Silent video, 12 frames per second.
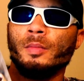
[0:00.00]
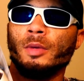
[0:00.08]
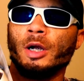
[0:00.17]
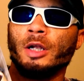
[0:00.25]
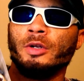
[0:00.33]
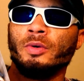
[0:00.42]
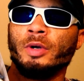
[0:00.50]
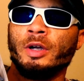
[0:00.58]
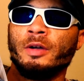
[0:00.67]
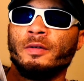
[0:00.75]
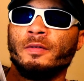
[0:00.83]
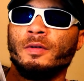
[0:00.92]
but I do
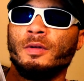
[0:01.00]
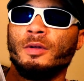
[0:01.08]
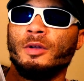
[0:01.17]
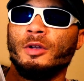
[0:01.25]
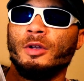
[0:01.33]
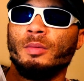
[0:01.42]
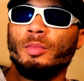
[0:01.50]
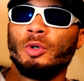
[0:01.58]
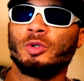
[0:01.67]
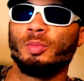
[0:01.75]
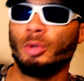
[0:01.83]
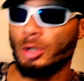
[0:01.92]
have
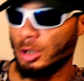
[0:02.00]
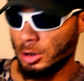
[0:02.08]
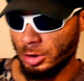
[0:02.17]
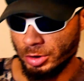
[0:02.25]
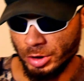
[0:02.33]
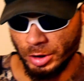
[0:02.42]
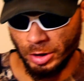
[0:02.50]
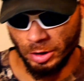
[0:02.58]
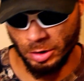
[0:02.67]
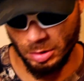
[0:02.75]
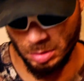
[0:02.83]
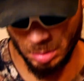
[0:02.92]
multiple colors in there.